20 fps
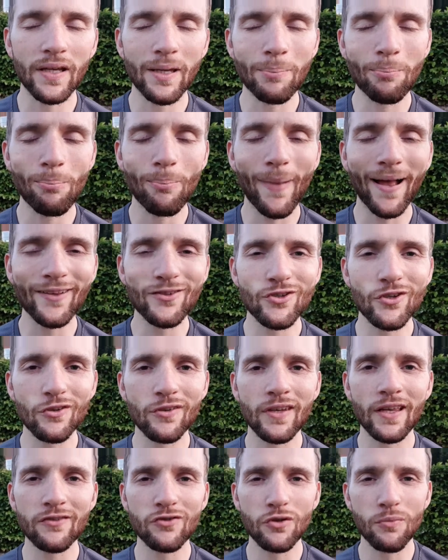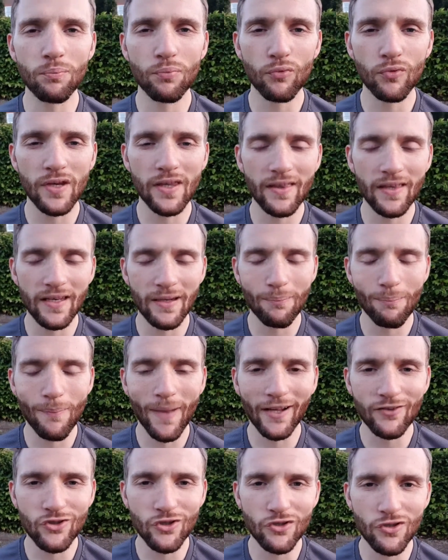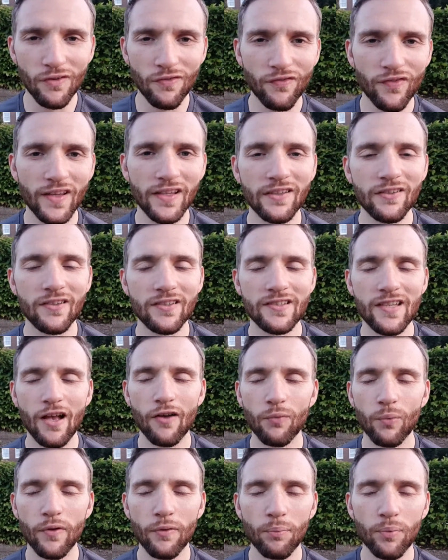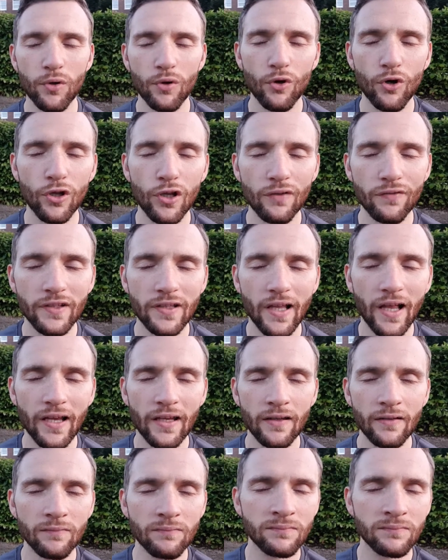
Imagine as you breathe in, imagine you're filling yourself with pure love and light.